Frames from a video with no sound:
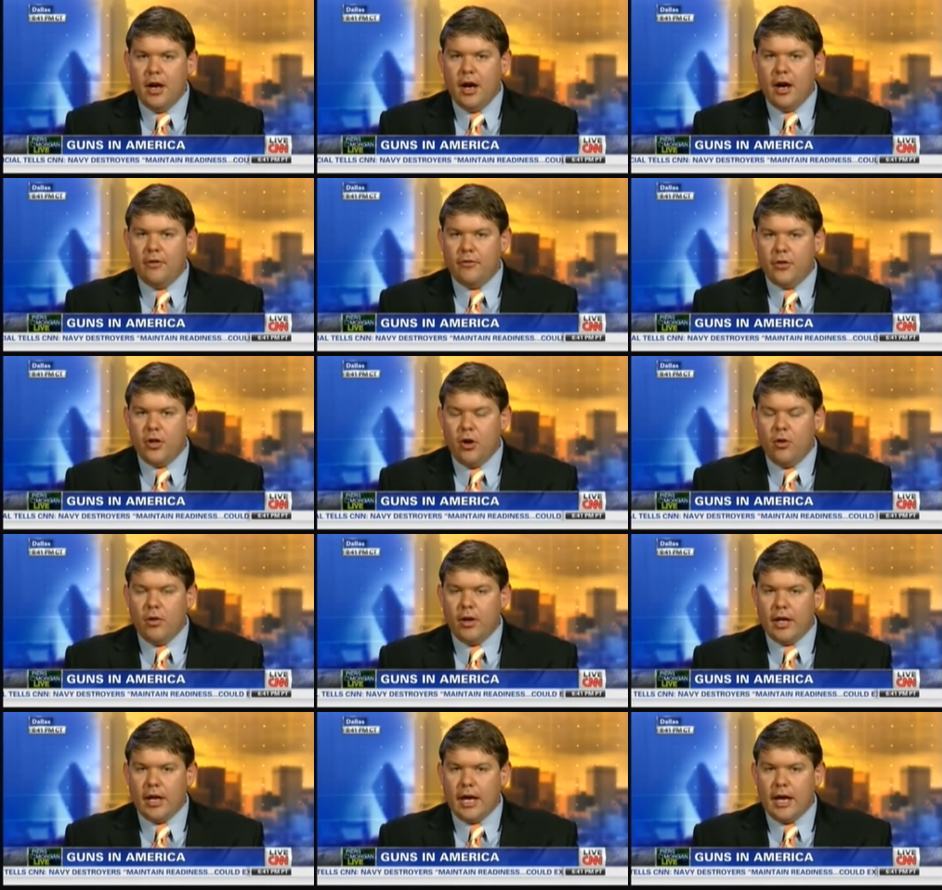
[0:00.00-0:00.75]
of
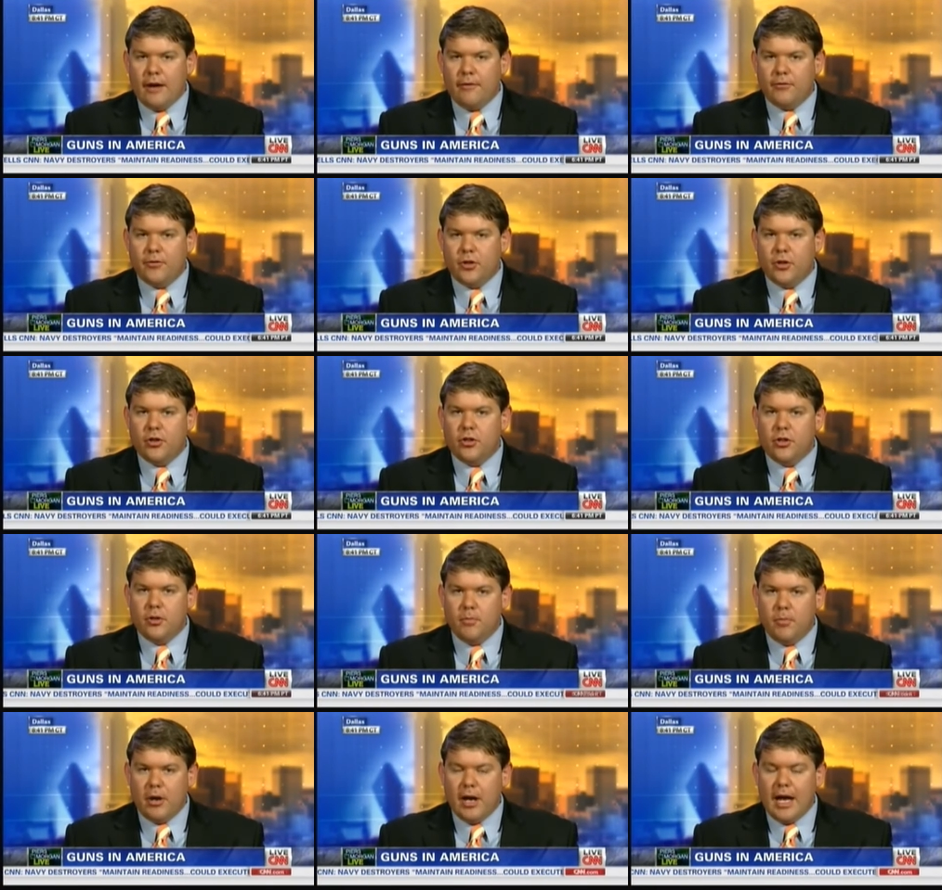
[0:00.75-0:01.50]
going after
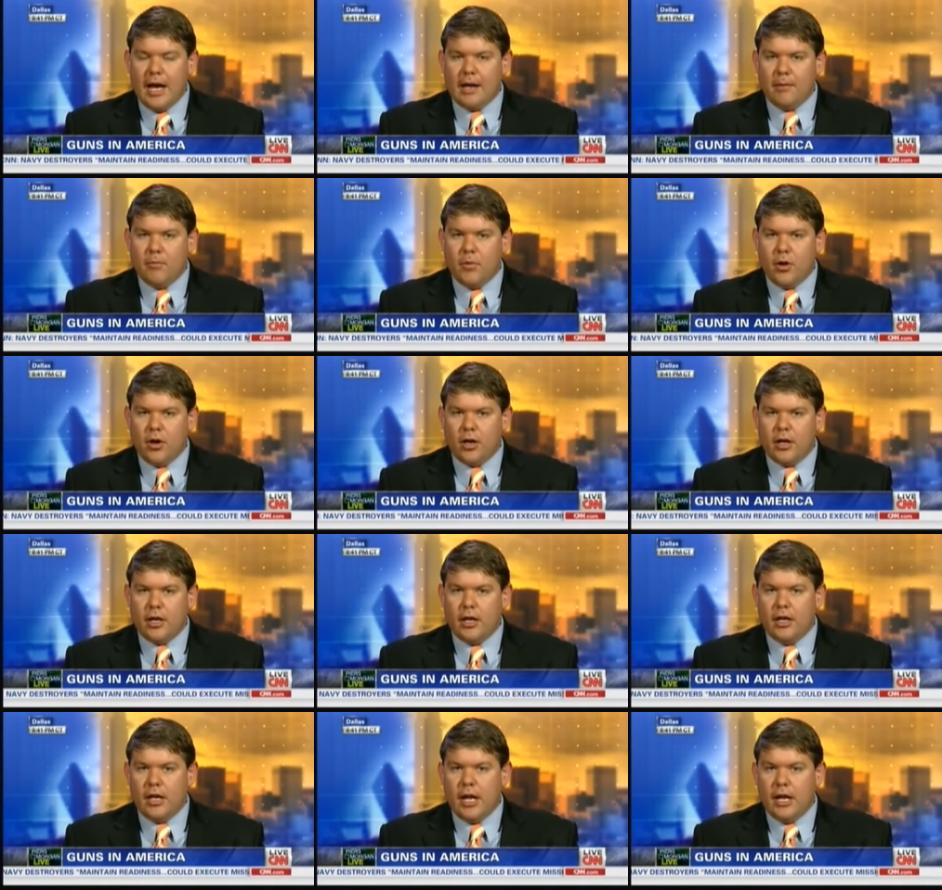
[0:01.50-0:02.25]
the black
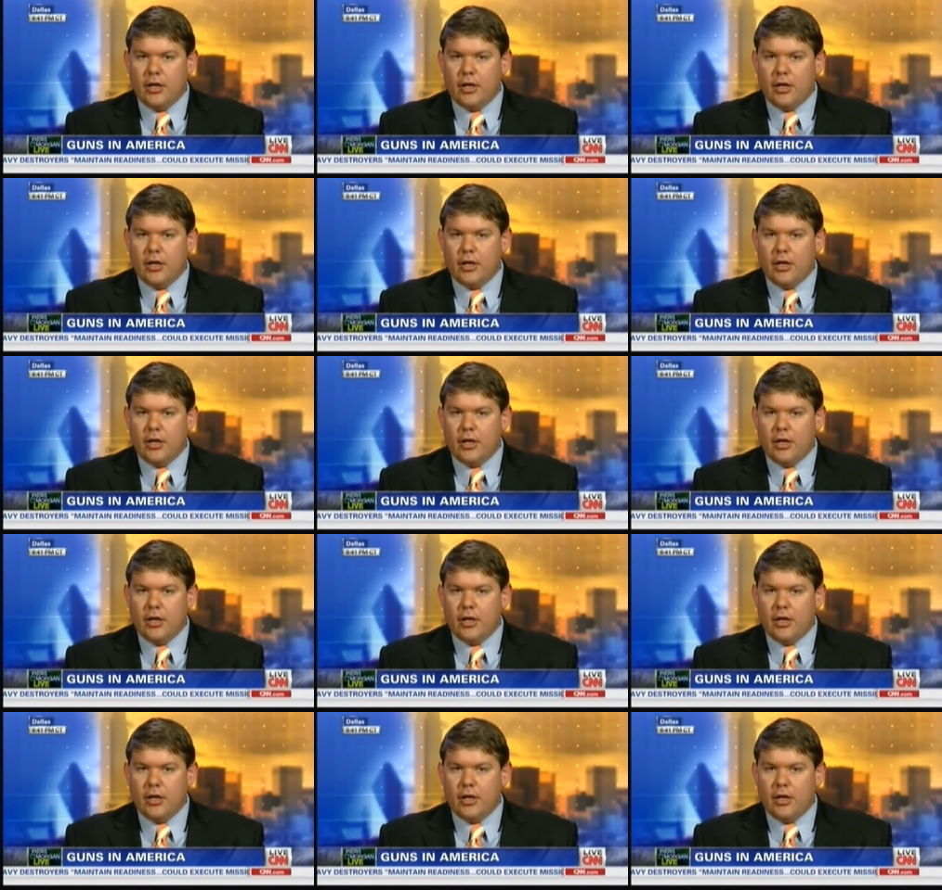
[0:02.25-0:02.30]
market